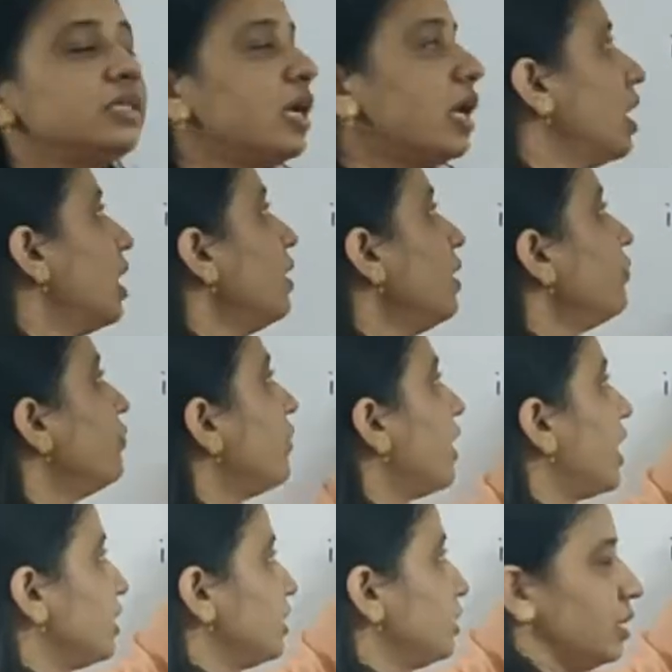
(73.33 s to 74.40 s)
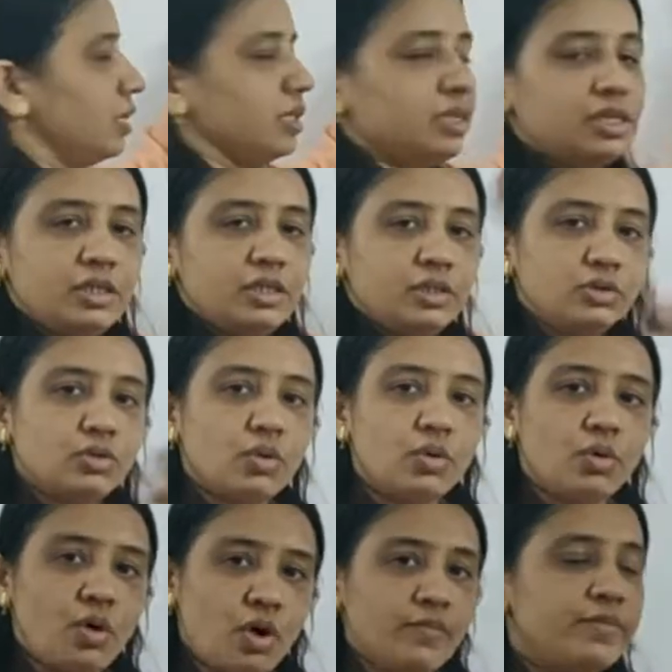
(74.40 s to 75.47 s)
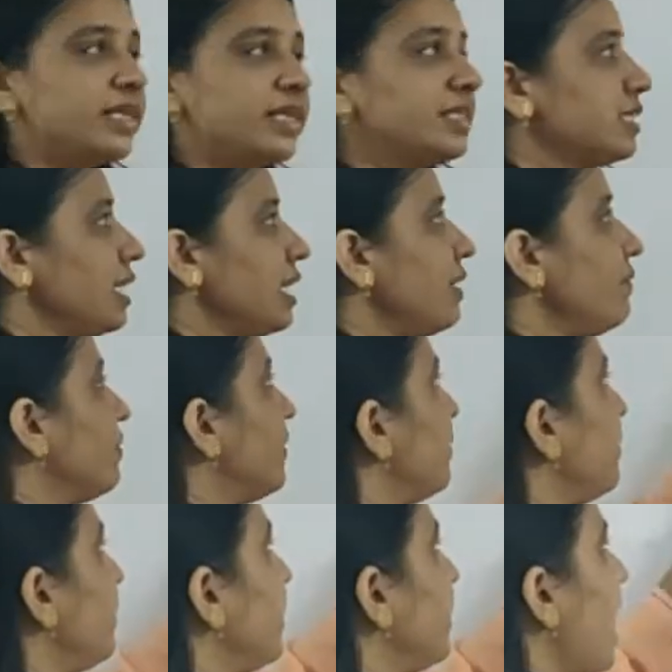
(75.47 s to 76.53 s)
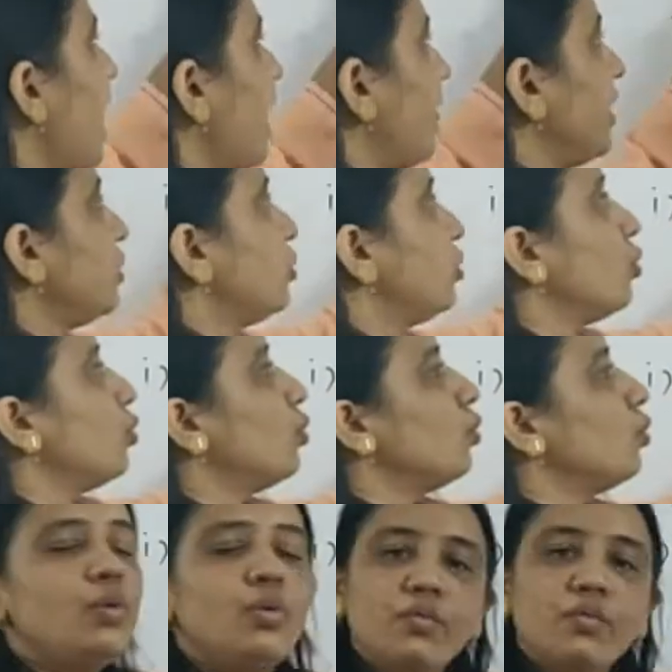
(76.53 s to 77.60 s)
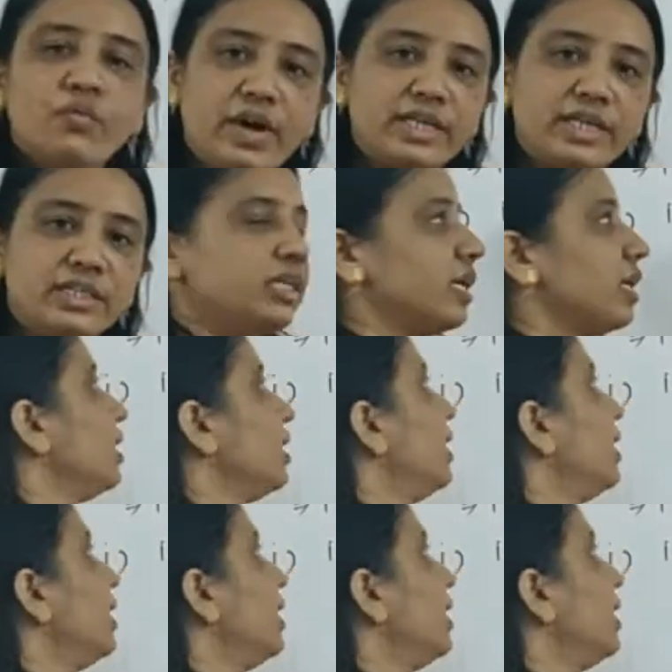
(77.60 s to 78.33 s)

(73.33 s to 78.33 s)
a function. So obviously we will be having two function,